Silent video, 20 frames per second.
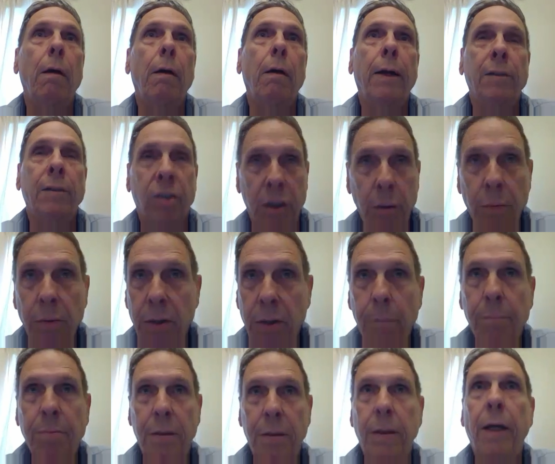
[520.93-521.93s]
And she was
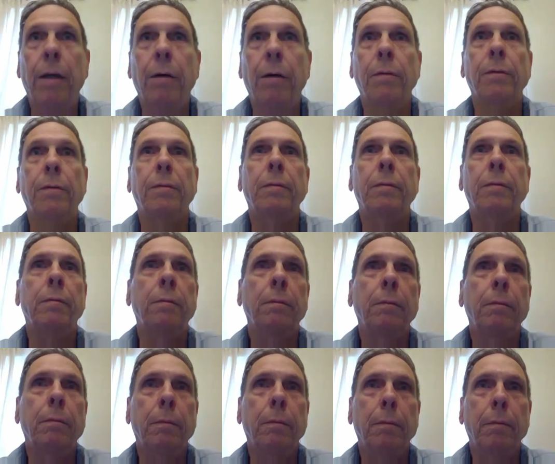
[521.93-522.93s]
upstairs
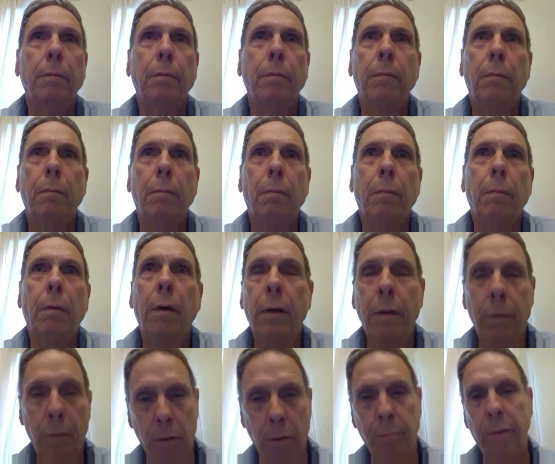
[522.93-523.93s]

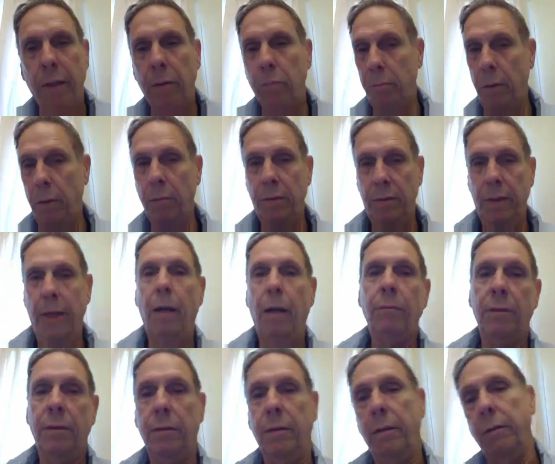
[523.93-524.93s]
in the bedroom. I was
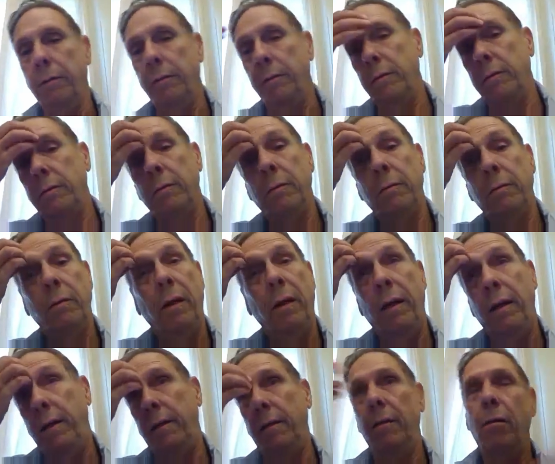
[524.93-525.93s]
downstairs.
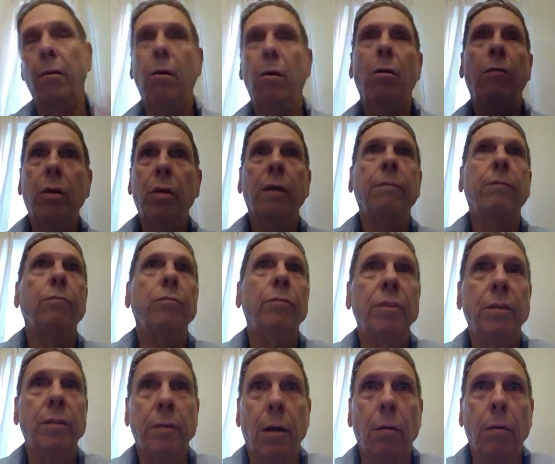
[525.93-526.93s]
And for whatever
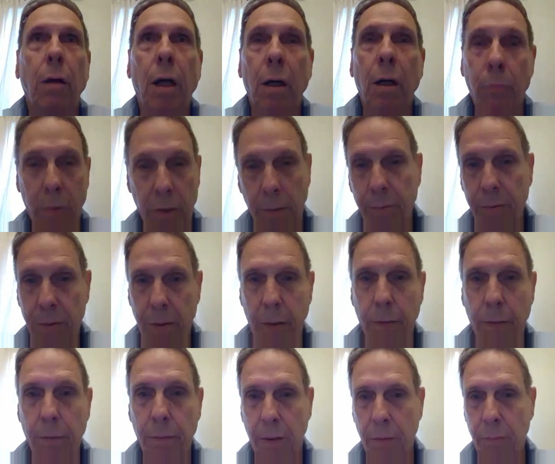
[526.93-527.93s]
reason, I went
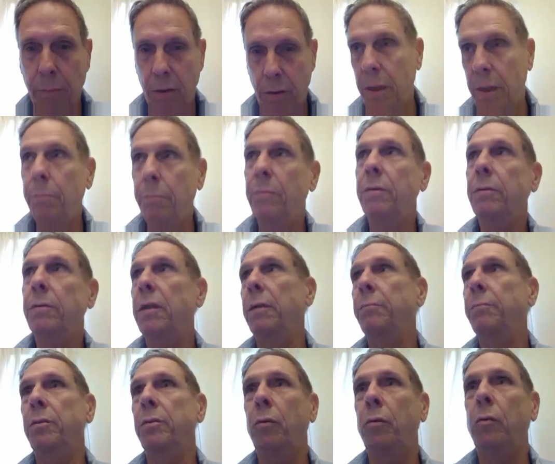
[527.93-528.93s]
upstairs. I was climbing the
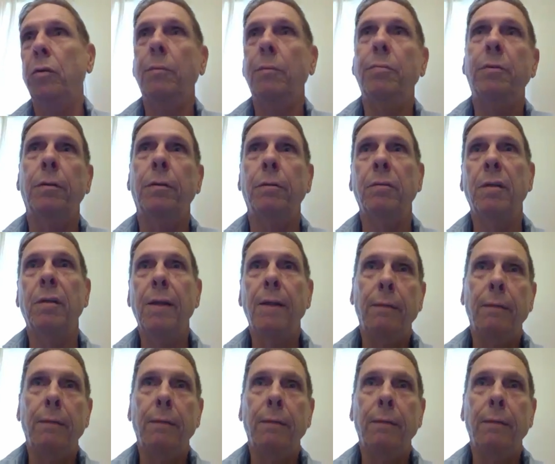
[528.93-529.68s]
steps, going upstairs.